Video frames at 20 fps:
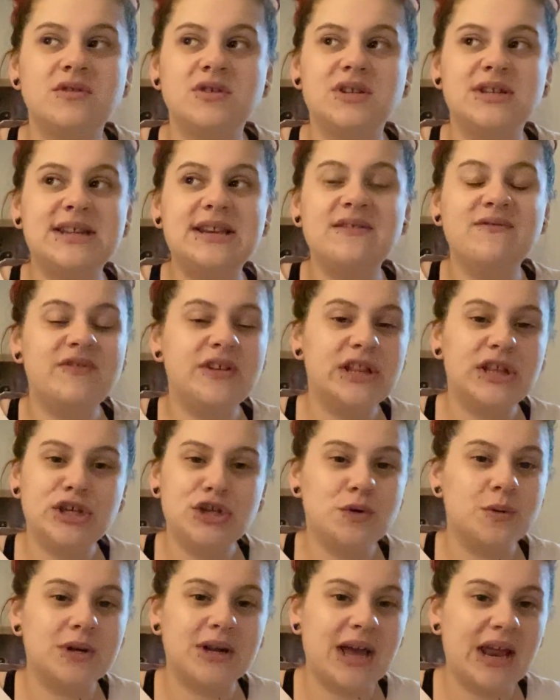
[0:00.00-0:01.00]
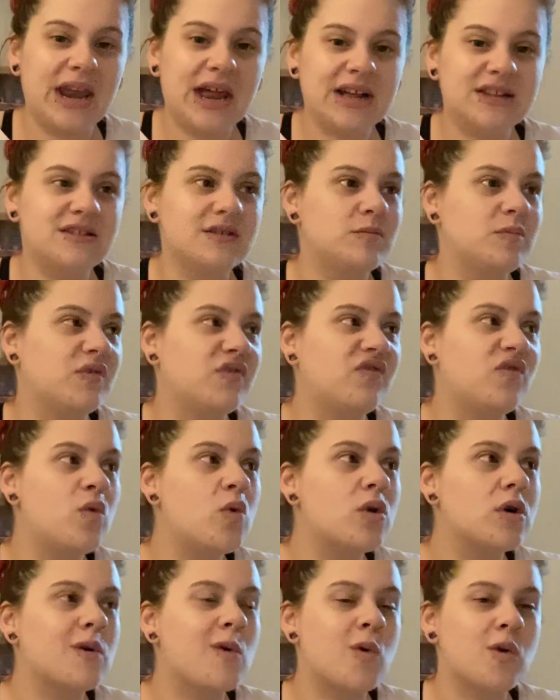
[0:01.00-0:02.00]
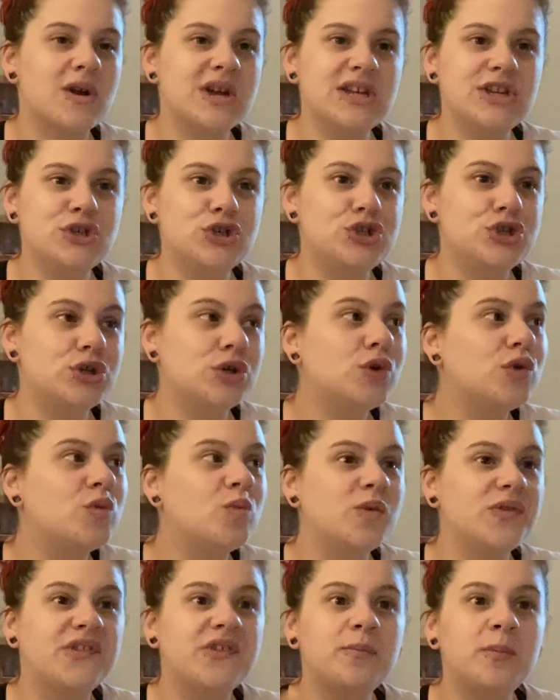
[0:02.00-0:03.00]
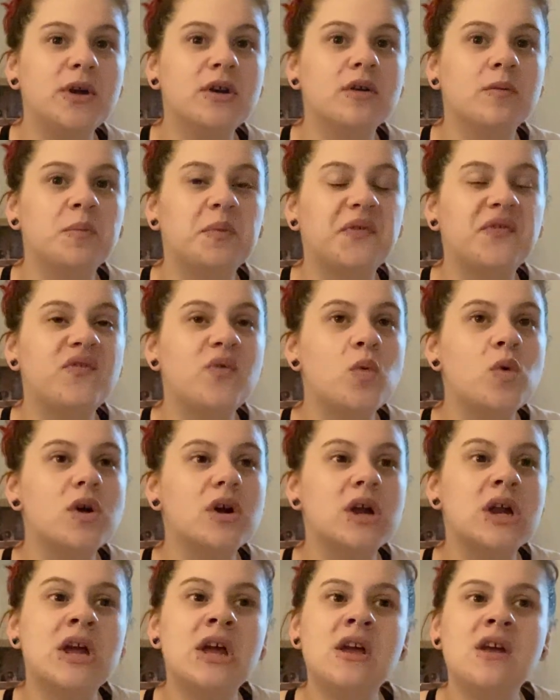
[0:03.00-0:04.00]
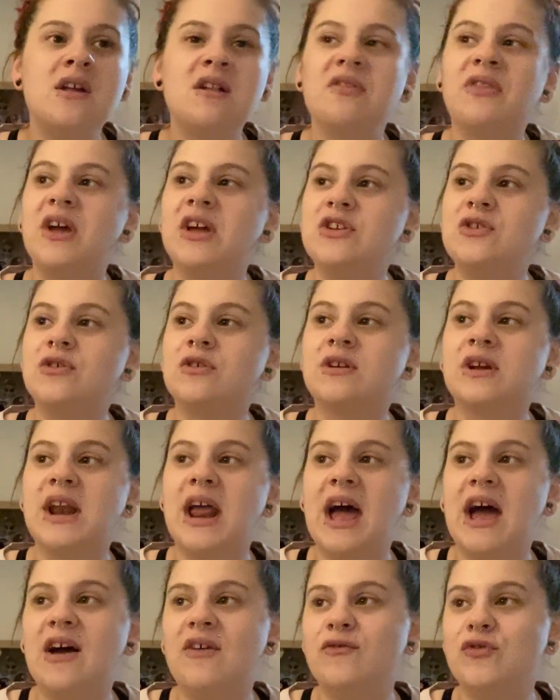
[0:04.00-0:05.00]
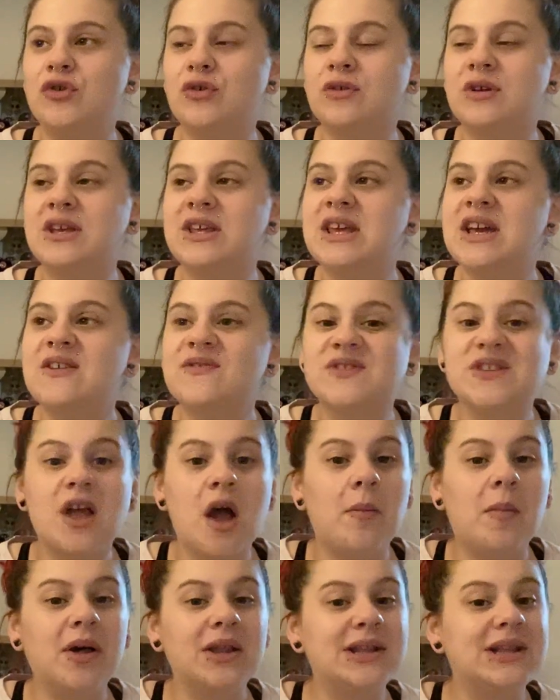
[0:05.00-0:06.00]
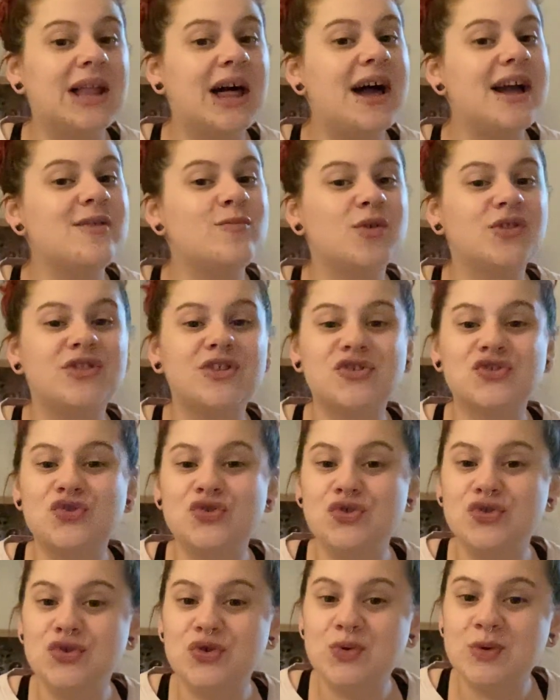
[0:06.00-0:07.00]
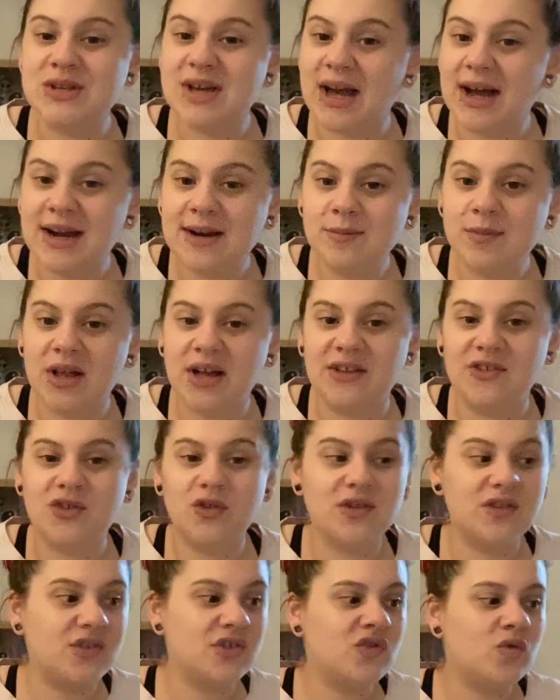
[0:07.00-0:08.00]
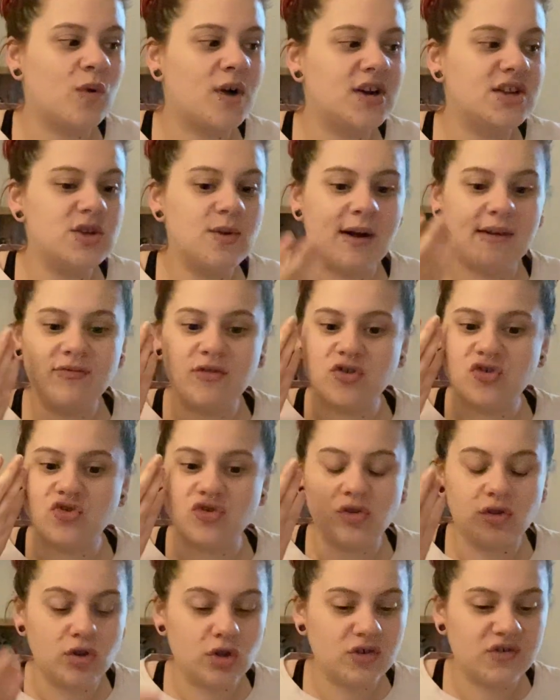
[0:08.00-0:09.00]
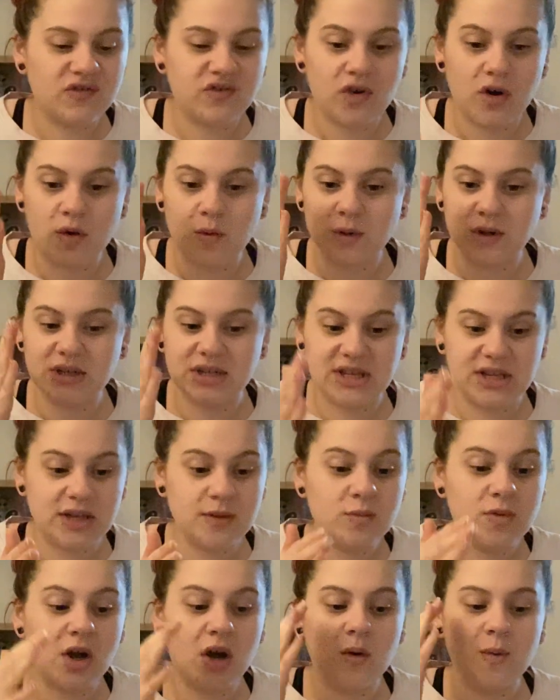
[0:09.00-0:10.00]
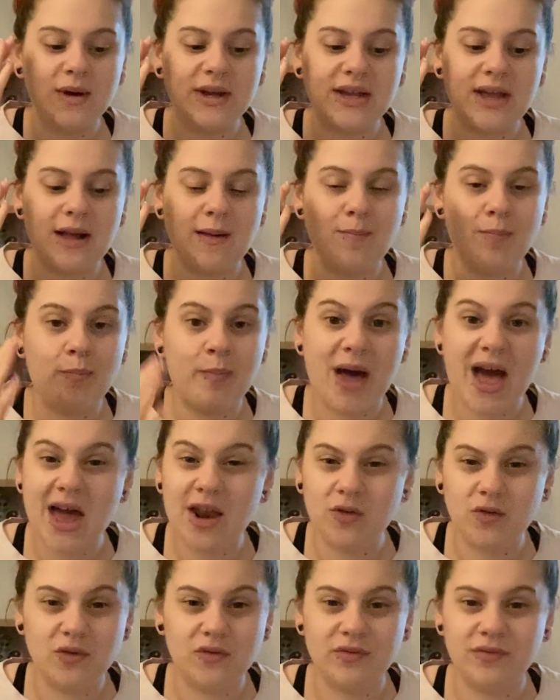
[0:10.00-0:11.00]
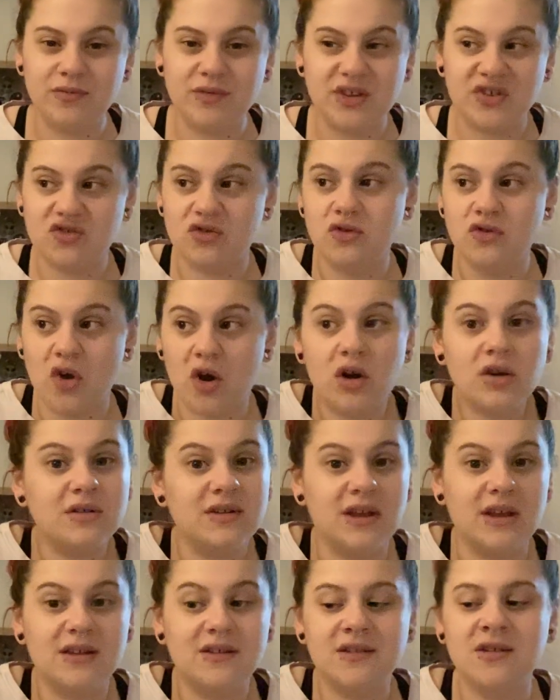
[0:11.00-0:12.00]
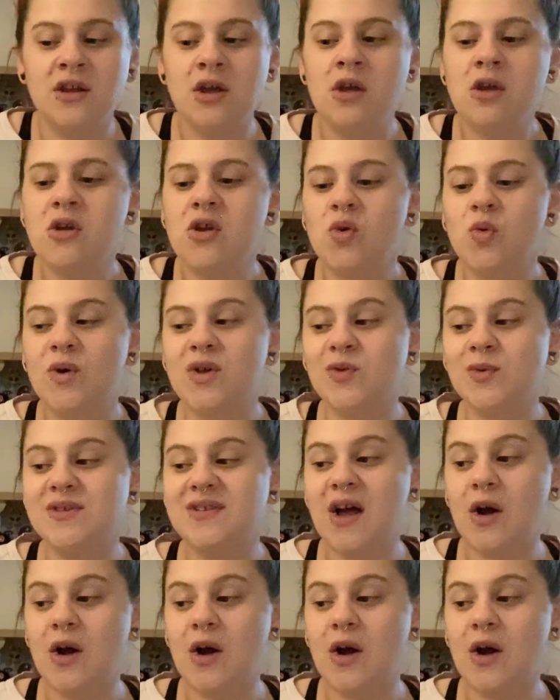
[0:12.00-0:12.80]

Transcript: didn't feel like you were connected before or in tune with spirit before, that you're gonna have your gifts come online with this new timeline. So this is why you have to just look forward, keep going, and battle this darkness, whether it's